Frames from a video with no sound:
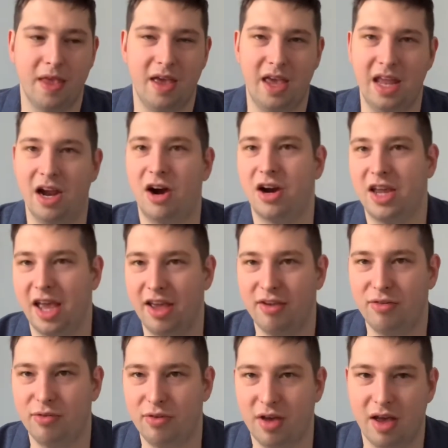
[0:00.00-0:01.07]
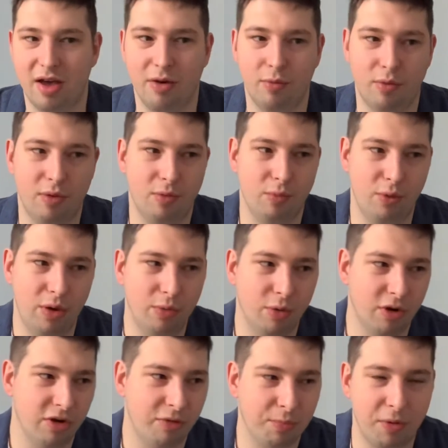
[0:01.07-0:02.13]
in our case, we were
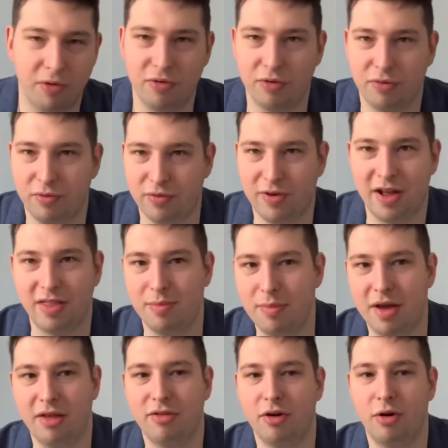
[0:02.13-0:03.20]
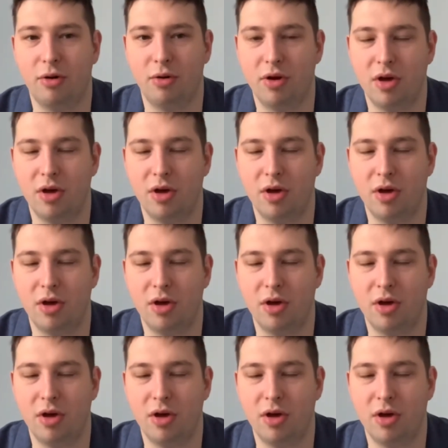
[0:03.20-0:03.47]
the sponsors for Fatima, so